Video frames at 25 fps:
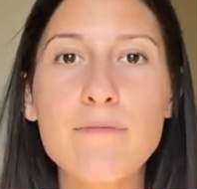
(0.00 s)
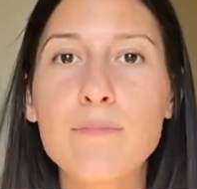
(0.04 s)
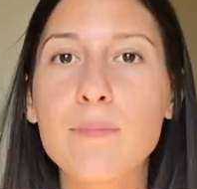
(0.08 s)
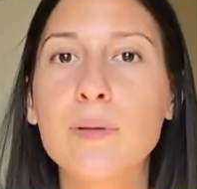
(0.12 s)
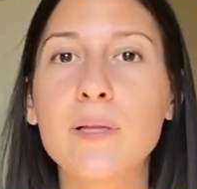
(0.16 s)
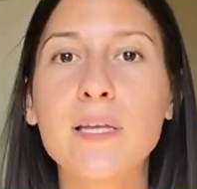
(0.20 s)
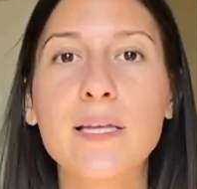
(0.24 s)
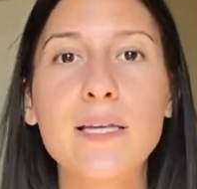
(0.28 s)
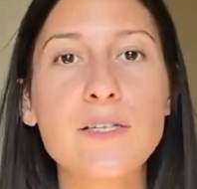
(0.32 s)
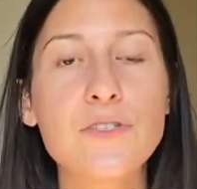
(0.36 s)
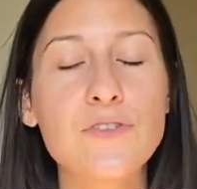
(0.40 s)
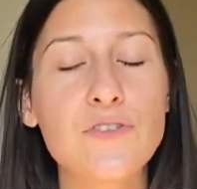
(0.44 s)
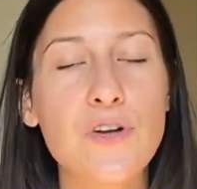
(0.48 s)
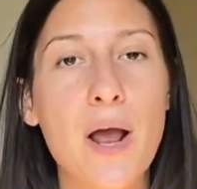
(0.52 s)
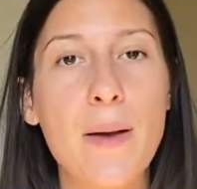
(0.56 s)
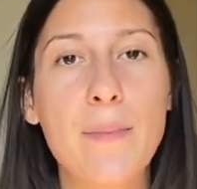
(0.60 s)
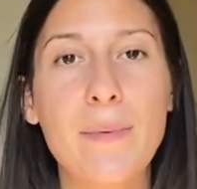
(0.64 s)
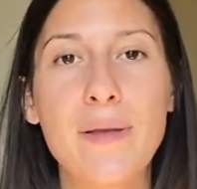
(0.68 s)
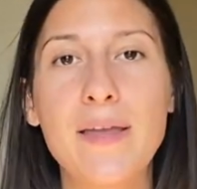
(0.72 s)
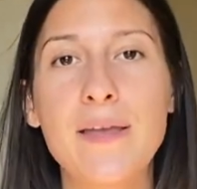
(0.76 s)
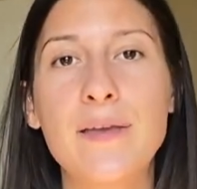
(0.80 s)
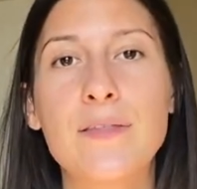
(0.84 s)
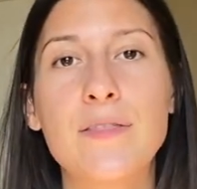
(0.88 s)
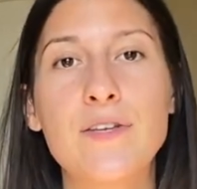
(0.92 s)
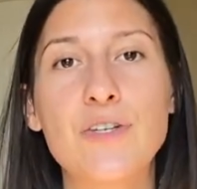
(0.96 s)
please drop
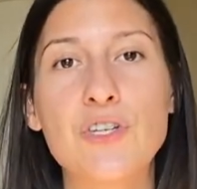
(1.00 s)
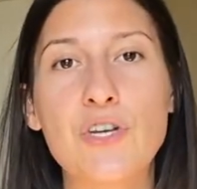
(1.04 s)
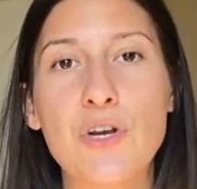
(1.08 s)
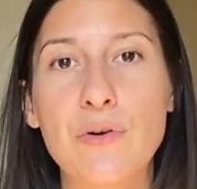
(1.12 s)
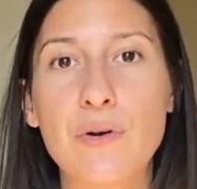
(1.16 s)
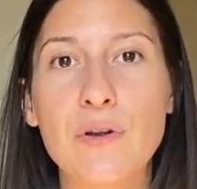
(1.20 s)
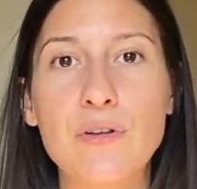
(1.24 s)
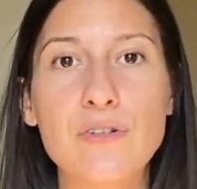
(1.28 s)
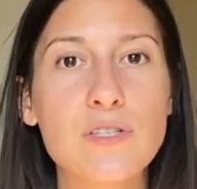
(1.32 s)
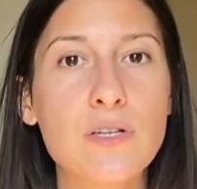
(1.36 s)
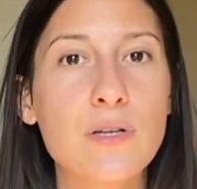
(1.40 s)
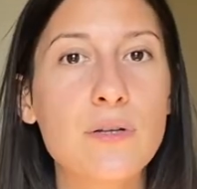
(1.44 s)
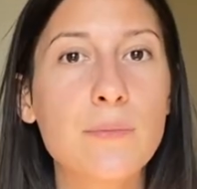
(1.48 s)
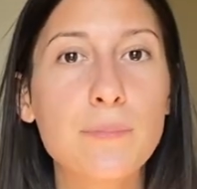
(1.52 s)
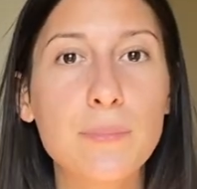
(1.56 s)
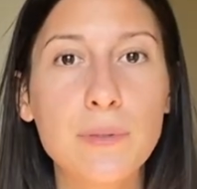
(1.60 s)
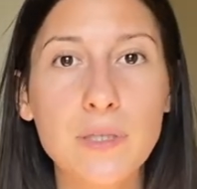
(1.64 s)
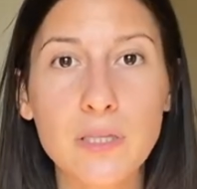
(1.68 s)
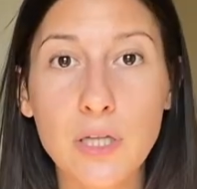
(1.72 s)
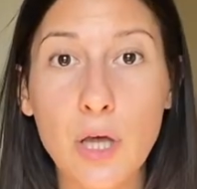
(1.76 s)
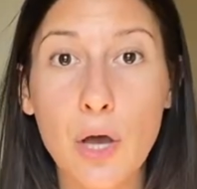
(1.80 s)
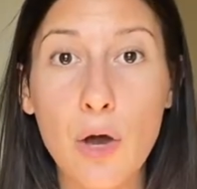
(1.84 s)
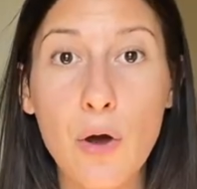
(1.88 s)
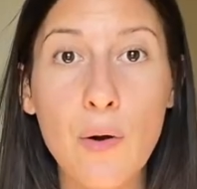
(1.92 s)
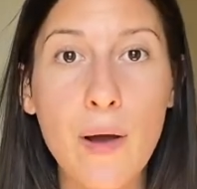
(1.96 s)
it in the show notes
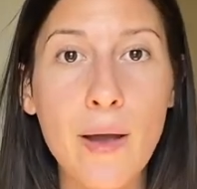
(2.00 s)
below.